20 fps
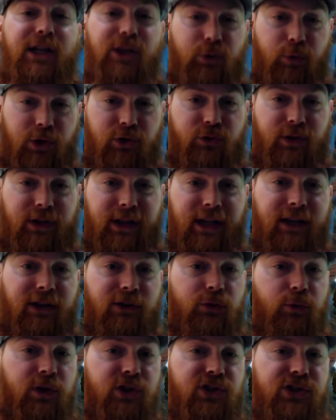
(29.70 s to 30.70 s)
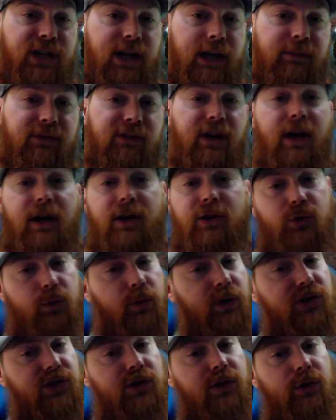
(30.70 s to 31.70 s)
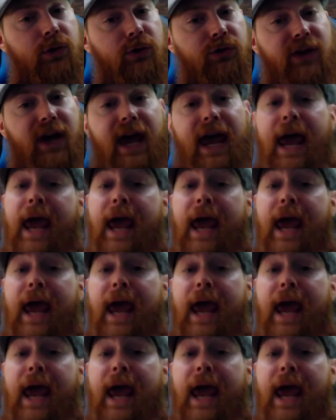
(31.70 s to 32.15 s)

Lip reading: Twitch related. Twitch tips, Twitch news,